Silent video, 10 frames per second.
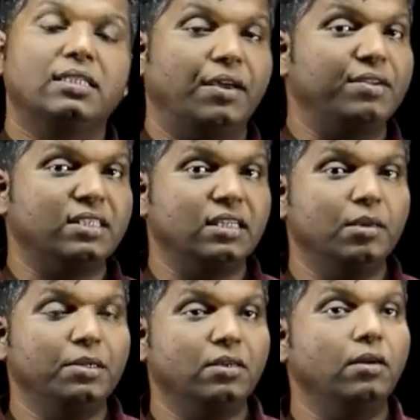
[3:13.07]
7
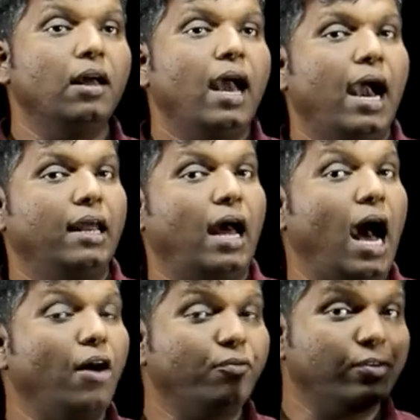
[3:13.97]
centimeter, and
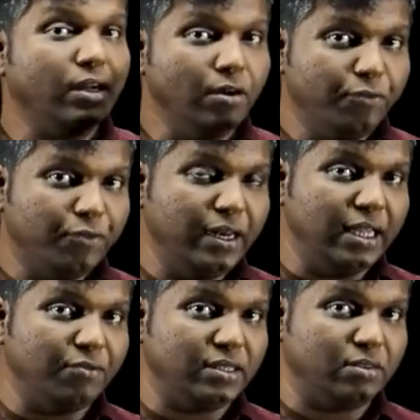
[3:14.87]
after
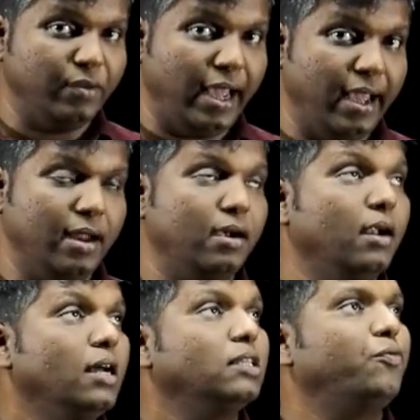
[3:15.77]
filling with
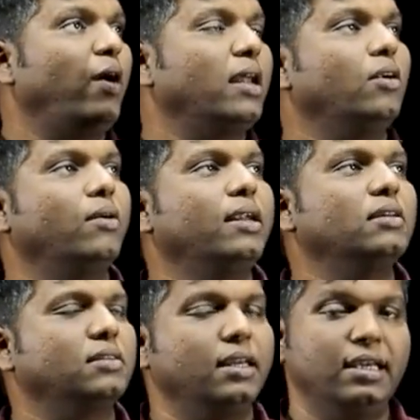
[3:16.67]
air the final
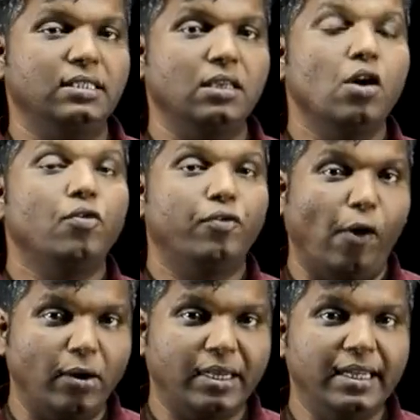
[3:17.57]
radius is
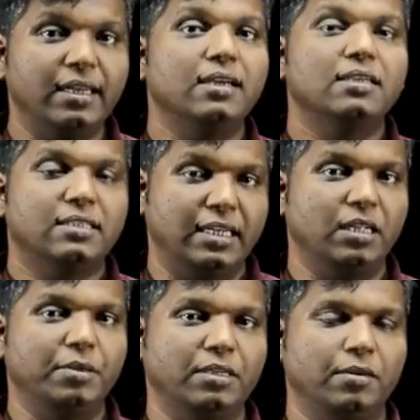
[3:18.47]
14
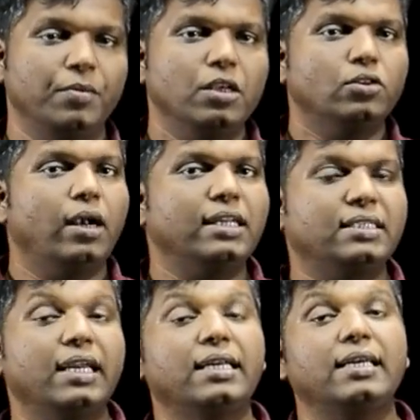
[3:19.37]
centimeter. So let
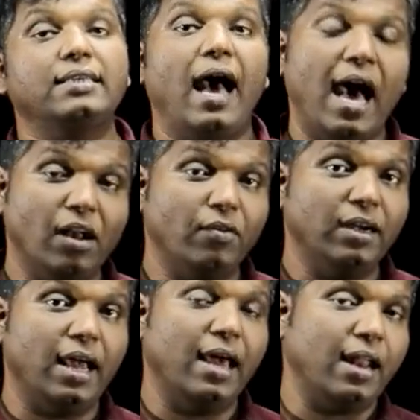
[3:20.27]
us take it as
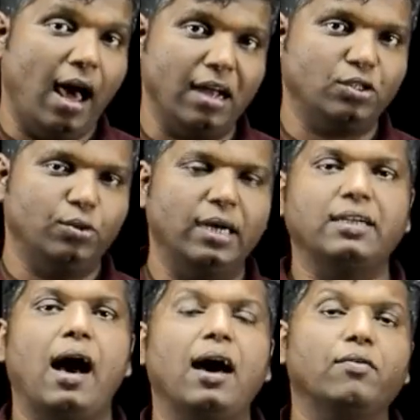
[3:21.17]
R1 and R2.
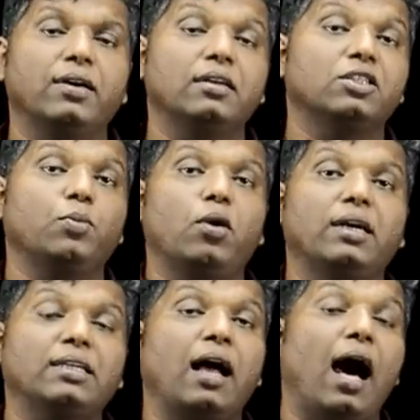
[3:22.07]
Let R1,
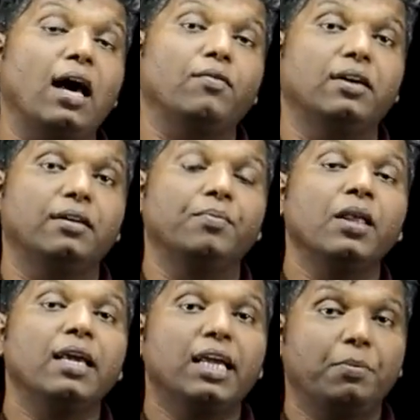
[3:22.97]
small letter
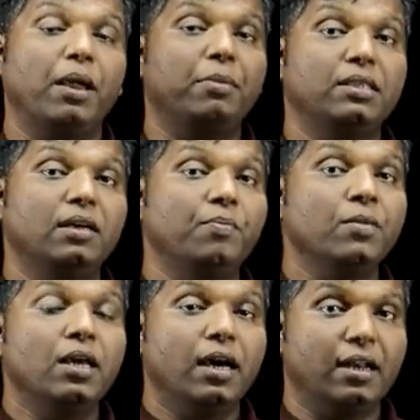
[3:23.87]
R1, it may be
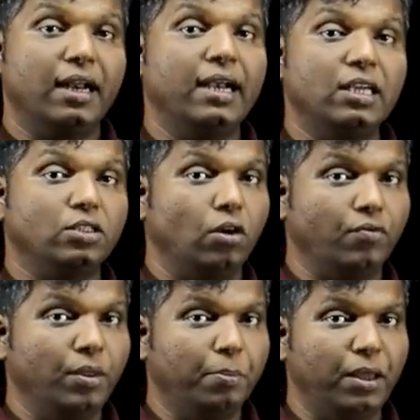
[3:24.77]
the radius
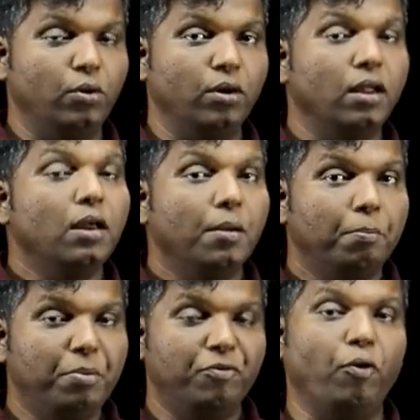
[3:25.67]
of the balloon
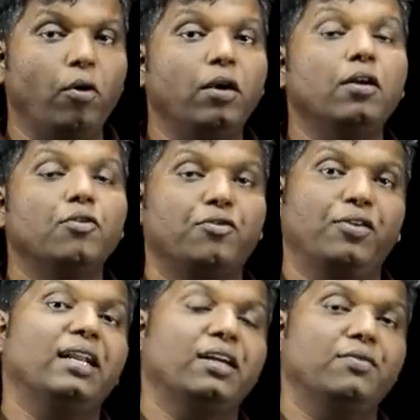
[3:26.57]
before
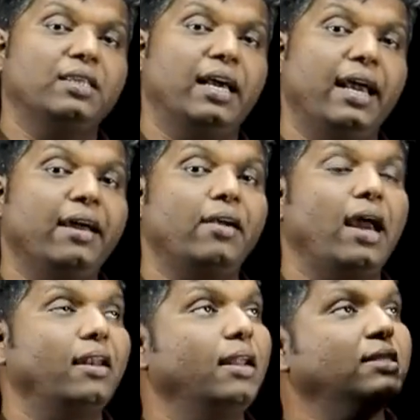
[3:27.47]
filling it with the
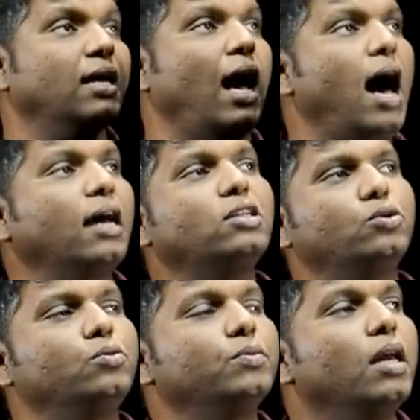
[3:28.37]
air, and let
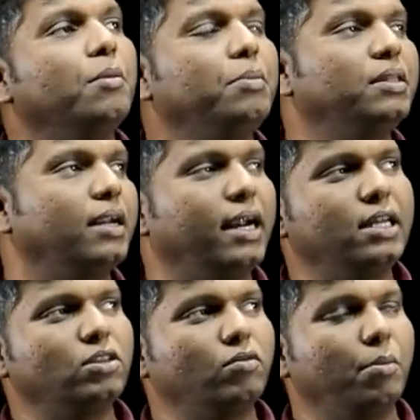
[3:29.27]
R2 be the
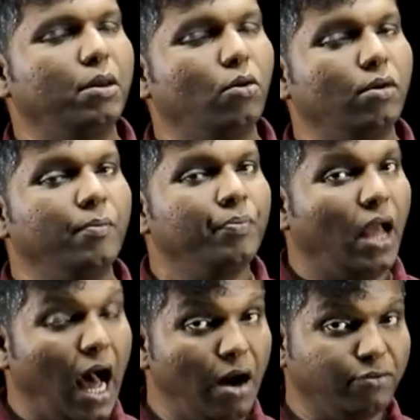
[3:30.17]
radius of the balloon
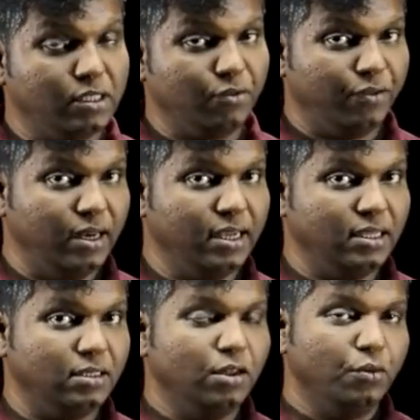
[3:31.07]
after
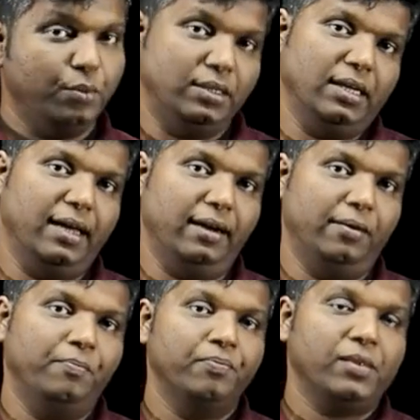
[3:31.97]
filling it with air.
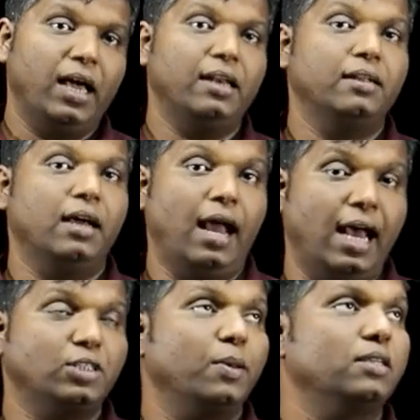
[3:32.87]
And
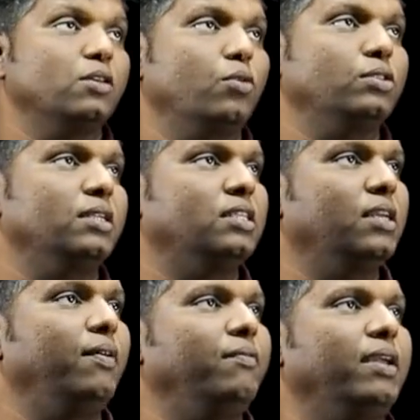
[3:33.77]
as far as the question
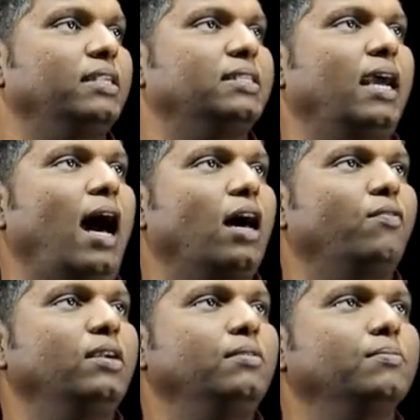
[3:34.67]
is given, we can say
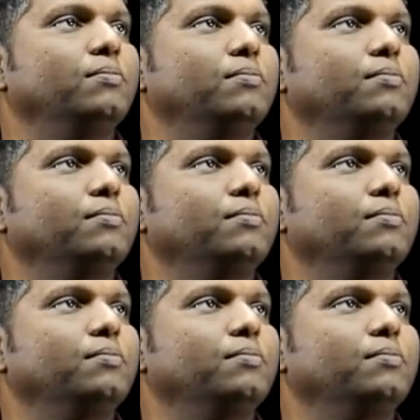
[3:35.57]
R1,